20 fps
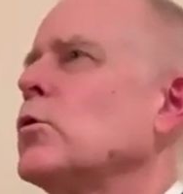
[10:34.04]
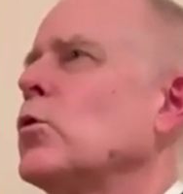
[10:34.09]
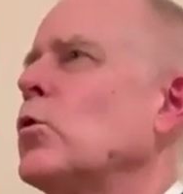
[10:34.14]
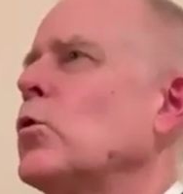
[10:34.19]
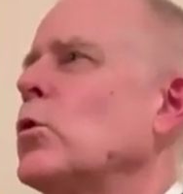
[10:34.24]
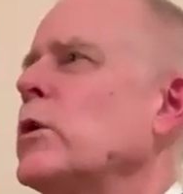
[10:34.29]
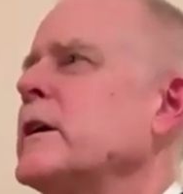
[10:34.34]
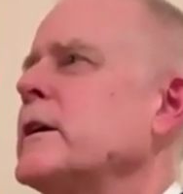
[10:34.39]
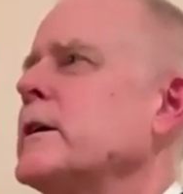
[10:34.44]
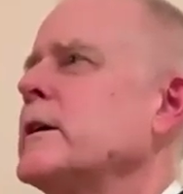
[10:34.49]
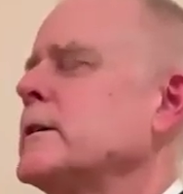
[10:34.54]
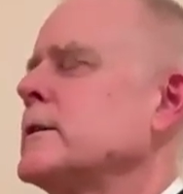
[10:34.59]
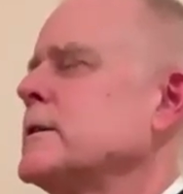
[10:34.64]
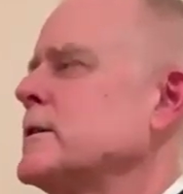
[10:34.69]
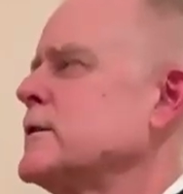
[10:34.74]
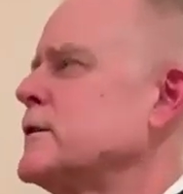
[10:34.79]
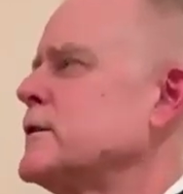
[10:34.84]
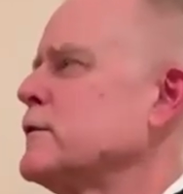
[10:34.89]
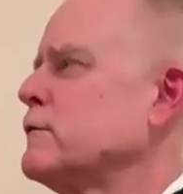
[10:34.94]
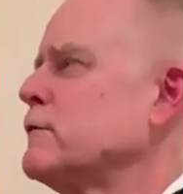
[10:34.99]

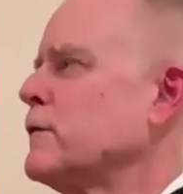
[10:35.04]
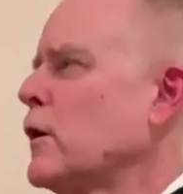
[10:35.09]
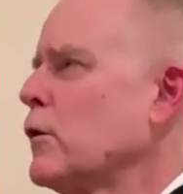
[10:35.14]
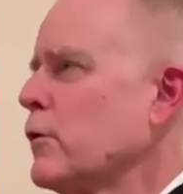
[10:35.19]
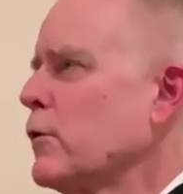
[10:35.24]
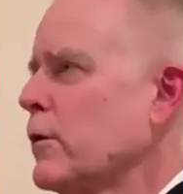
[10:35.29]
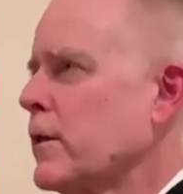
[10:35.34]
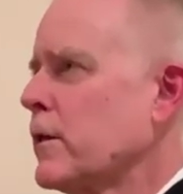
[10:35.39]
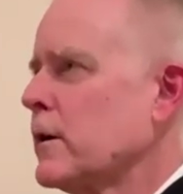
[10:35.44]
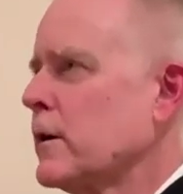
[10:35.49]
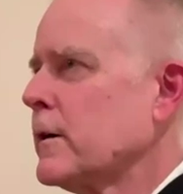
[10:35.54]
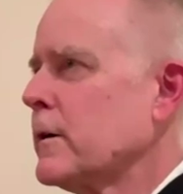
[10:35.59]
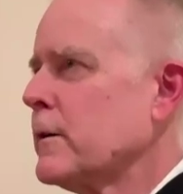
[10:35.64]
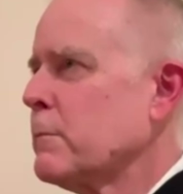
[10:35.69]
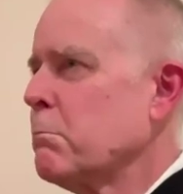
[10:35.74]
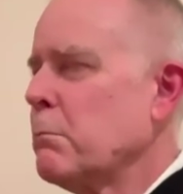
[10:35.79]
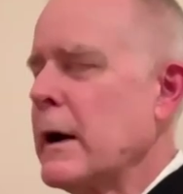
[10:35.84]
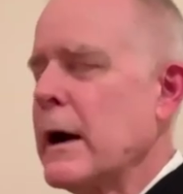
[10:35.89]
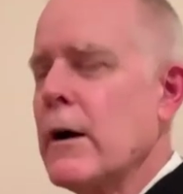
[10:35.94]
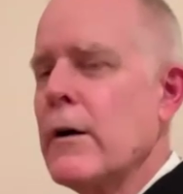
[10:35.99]
We devote the
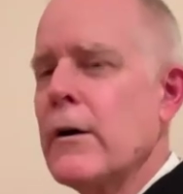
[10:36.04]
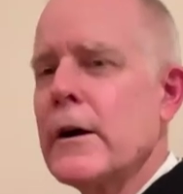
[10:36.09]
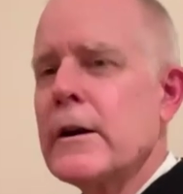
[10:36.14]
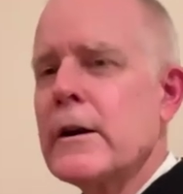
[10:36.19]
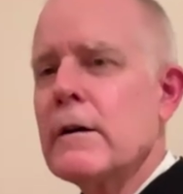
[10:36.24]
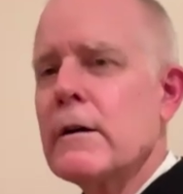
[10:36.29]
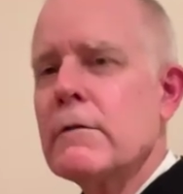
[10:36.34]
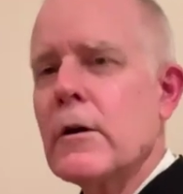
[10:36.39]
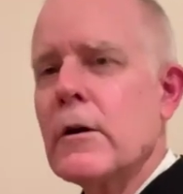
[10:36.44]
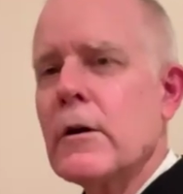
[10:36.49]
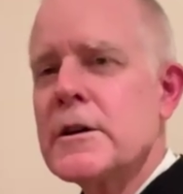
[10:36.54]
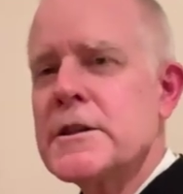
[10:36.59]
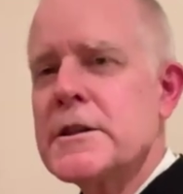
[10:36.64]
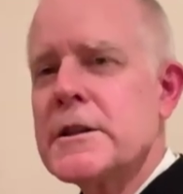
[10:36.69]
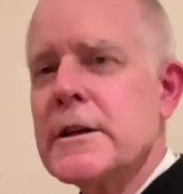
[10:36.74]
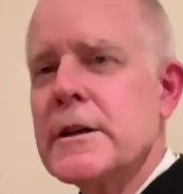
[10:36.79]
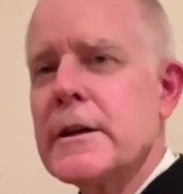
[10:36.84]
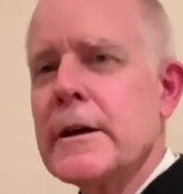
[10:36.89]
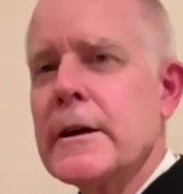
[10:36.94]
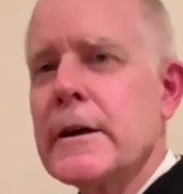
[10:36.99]
merit of our
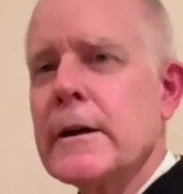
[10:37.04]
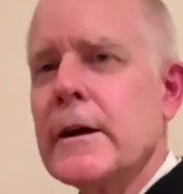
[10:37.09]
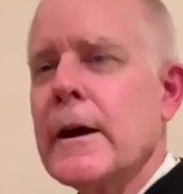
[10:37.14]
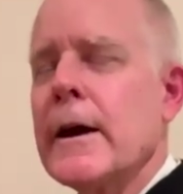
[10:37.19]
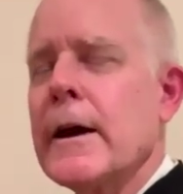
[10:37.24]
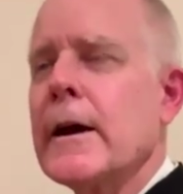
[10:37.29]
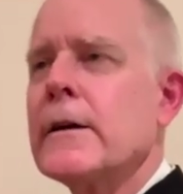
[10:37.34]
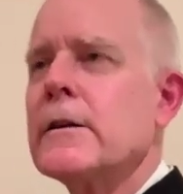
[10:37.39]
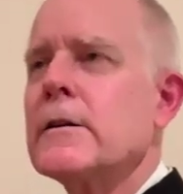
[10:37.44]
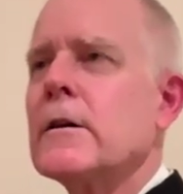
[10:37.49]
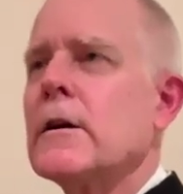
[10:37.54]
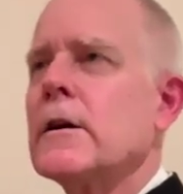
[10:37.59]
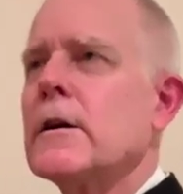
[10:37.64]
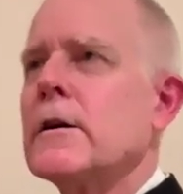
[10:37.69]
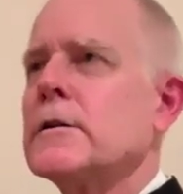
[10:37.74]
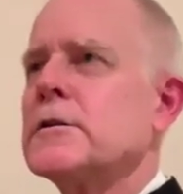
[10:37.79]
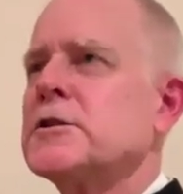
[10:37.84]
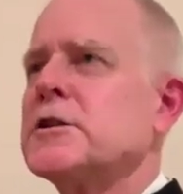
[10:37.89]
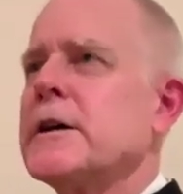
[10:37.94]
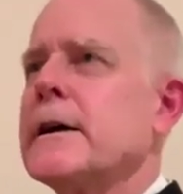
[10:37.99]
sitting and
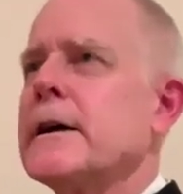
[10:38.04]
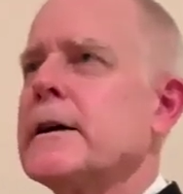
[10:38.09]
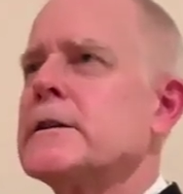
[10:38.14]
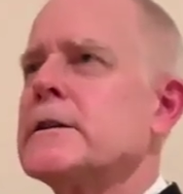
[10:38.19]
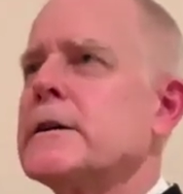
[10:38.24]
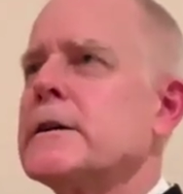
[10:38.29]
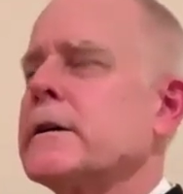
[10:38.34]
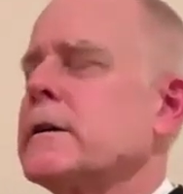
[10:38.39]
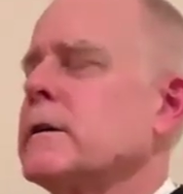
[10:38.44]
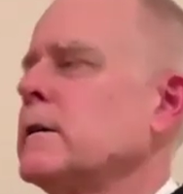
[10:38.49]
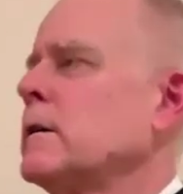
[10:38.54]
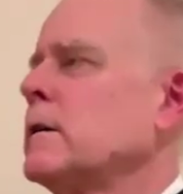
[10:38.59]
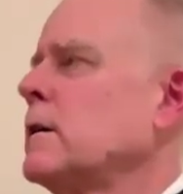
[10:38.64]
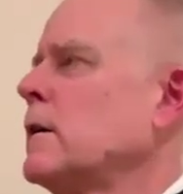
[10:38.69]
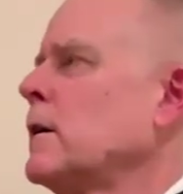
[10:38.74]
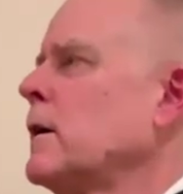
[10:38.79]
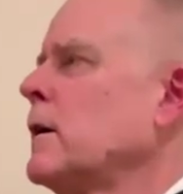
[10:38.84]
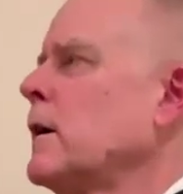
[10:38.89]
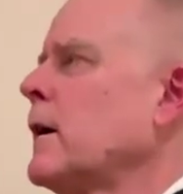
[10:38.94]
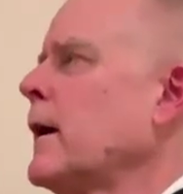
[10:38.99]
our chanting,
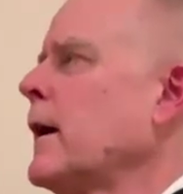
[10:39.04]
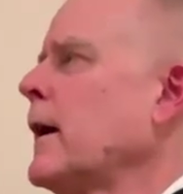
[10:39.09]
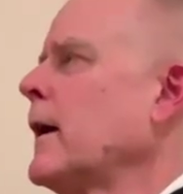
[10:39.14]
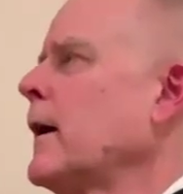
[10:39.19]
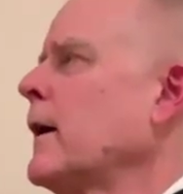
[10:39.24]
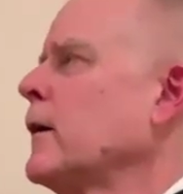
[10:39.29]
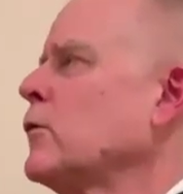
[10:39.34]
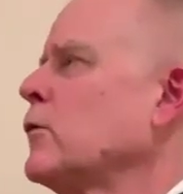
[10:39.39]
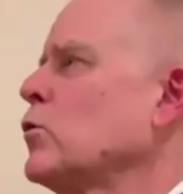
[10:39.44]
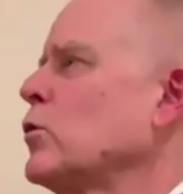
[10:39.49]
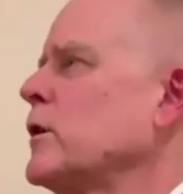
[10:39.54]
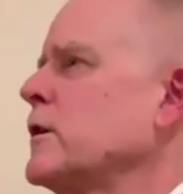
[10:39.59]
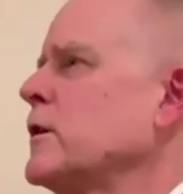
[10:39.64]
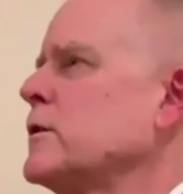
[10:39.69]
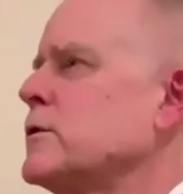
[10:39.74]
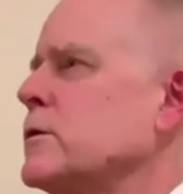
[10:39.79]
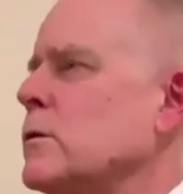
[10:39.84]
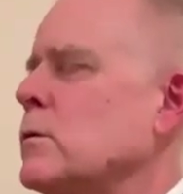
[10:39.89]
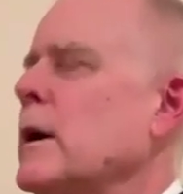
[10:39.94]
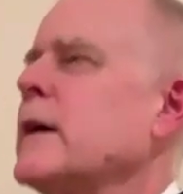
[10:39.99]
and we
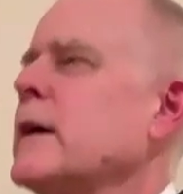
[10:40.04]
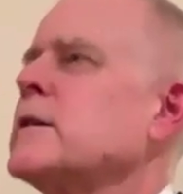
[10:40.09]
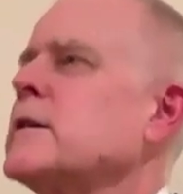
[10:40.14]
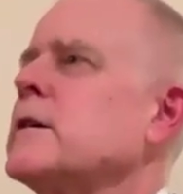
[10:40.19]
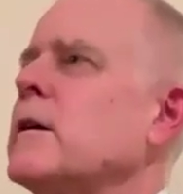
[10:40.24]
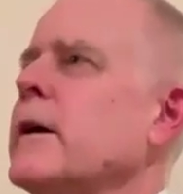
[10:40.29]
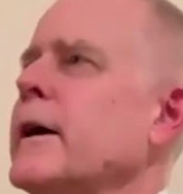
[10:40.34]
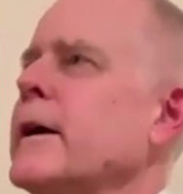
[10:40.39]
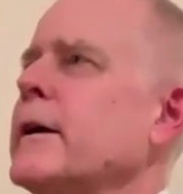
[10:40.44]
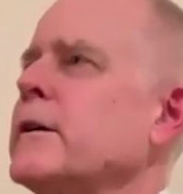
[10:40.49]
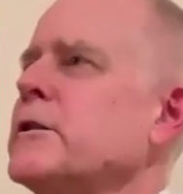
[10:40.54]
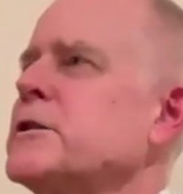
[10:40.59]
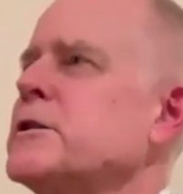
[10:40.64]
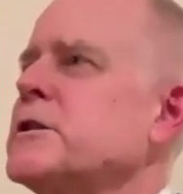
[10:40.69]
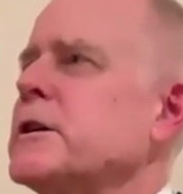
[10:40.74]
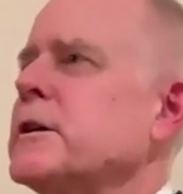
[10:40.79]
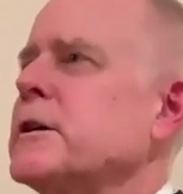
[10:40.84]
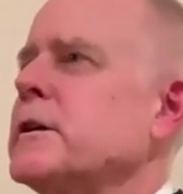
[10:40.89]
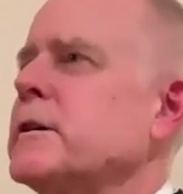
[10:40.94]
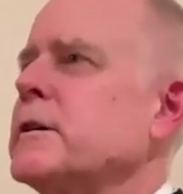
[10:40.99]
direct our
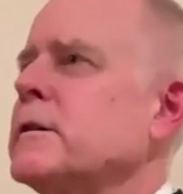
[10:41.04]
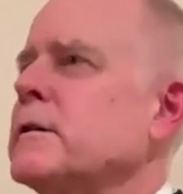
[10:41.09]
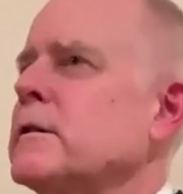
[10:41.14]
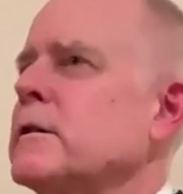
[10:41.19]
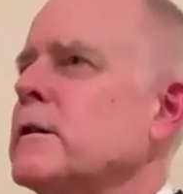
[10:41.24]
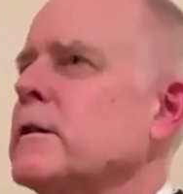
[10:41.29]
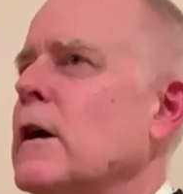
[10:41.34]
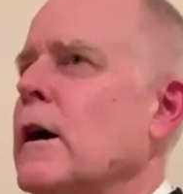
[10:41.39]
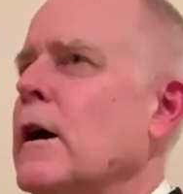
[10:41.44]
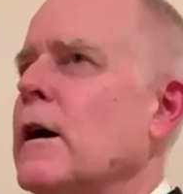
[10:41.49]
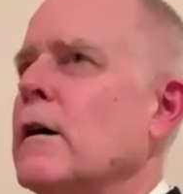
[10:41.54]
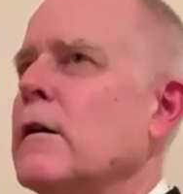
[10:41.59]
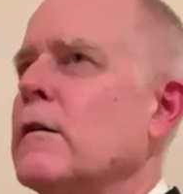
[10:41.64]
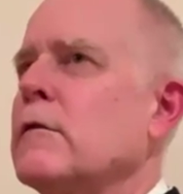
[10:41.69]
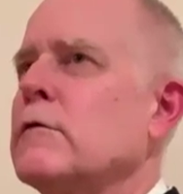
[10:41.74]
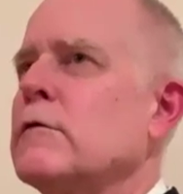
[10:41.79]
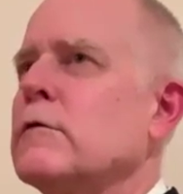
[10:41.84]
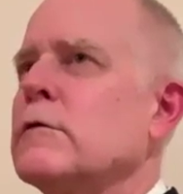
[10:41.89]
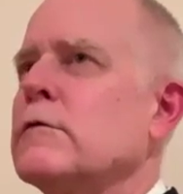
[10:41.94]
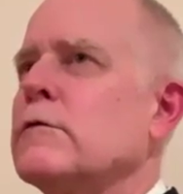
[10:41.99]
energy
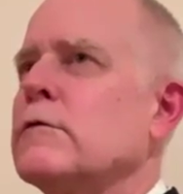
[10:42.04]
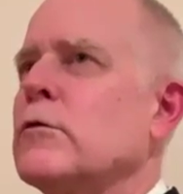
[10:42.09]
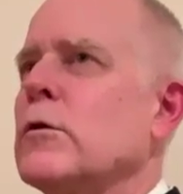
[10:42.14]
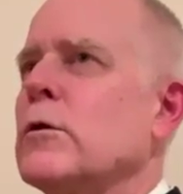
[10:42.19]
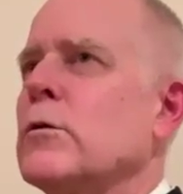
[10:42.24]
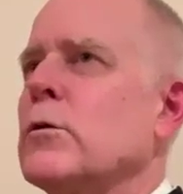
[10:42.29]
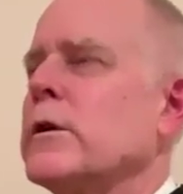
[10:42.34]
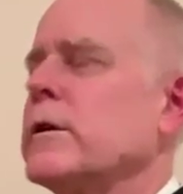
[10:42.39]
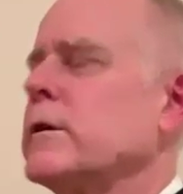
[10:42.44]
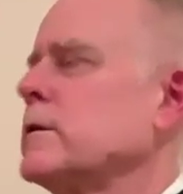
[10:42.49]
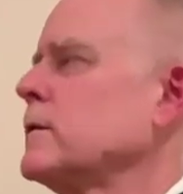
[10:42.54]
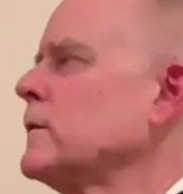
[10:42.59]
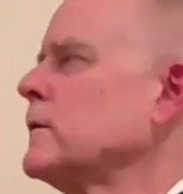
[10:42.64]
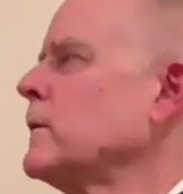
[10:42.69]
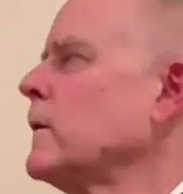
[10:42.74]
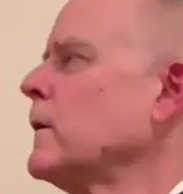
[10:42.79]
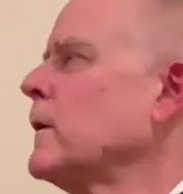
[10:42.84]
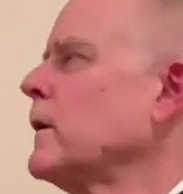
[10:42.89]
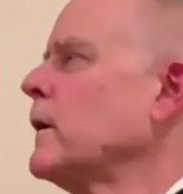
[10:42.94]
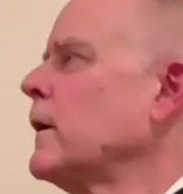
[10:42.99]
forward,
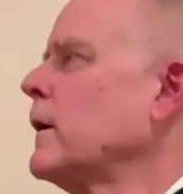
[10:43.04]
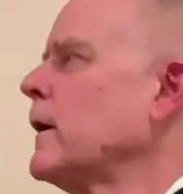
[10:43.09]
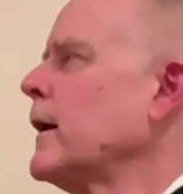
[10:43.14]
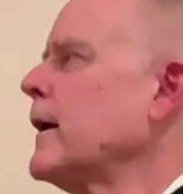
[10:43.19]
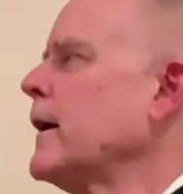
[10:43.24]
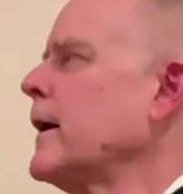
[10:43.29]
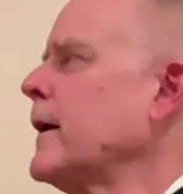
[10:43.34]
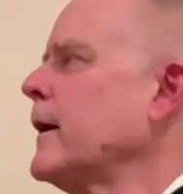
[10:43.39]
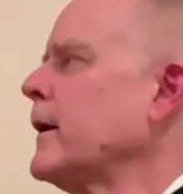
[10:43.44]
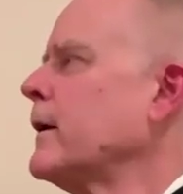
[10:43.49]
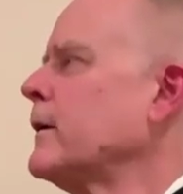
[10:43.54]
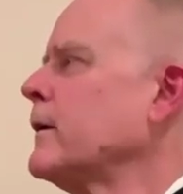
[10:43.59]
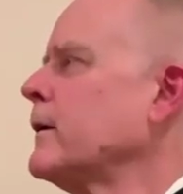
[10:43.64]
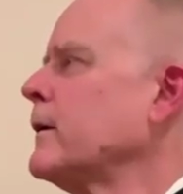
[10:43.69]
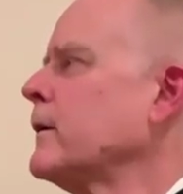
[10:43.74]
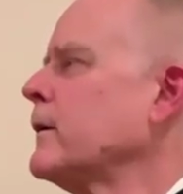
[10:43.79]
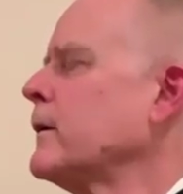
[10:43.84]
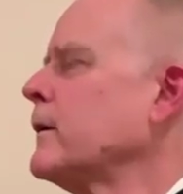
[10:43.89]
ahead.